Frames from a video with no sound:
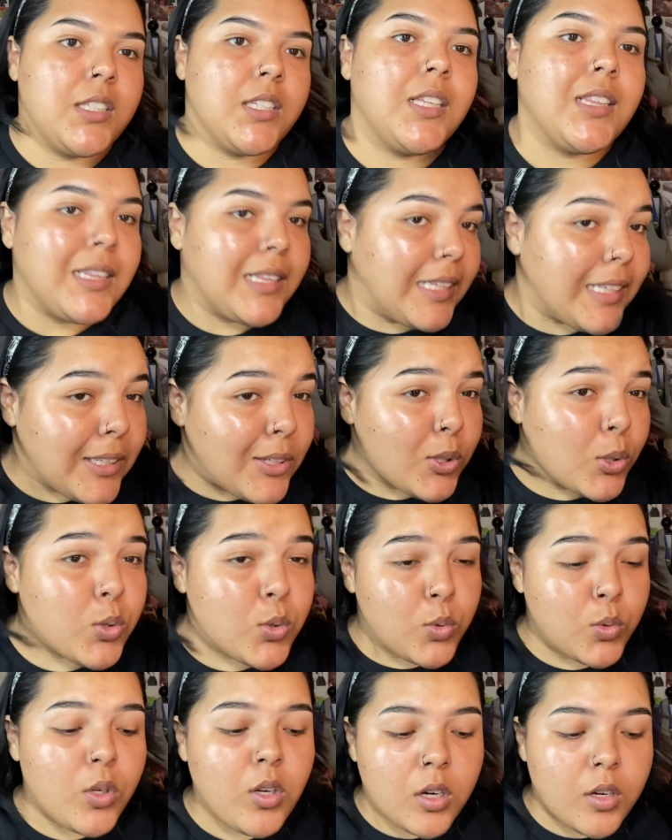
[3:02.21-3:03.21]
a little
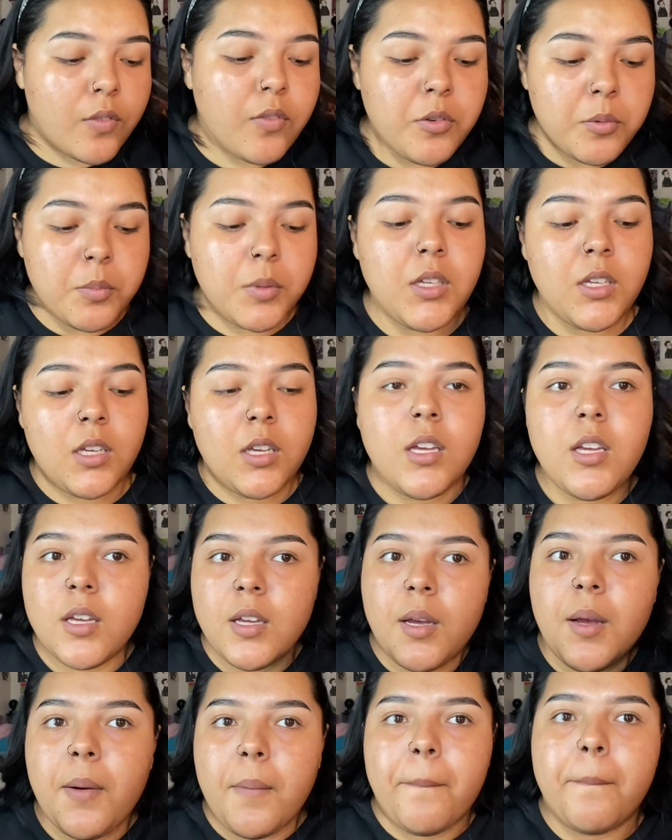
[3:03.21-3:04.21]
too dark for me.
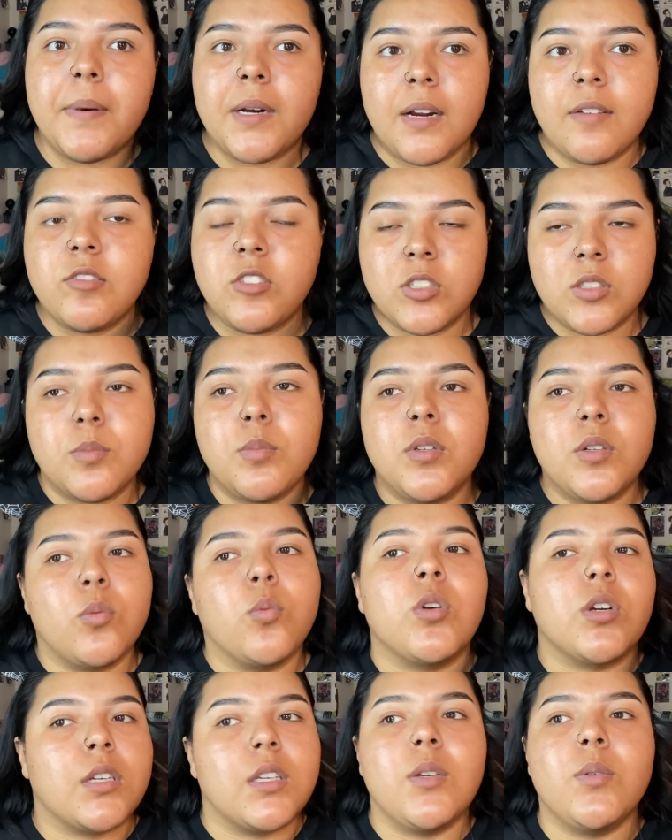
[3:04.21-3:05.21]
But I've just been
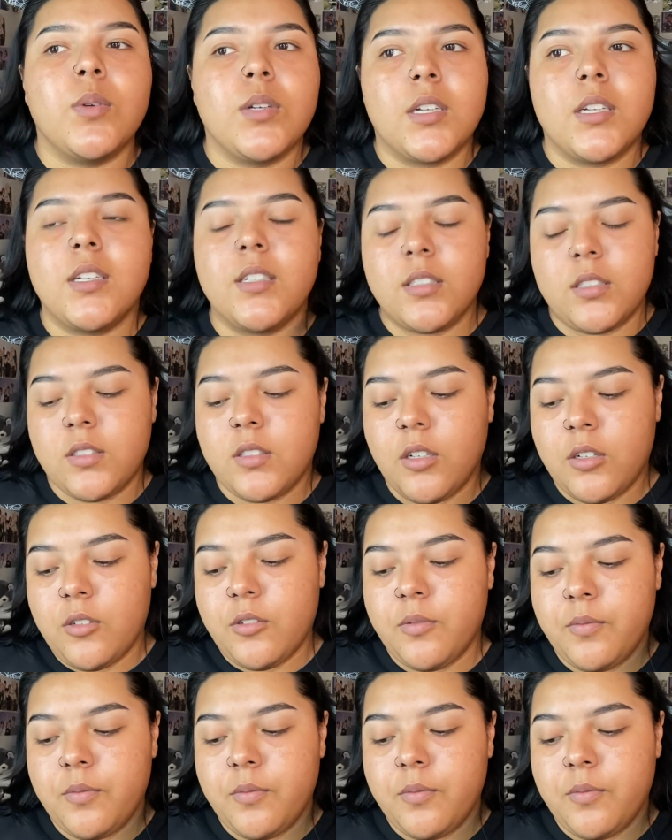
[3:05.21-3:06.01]
working with it, so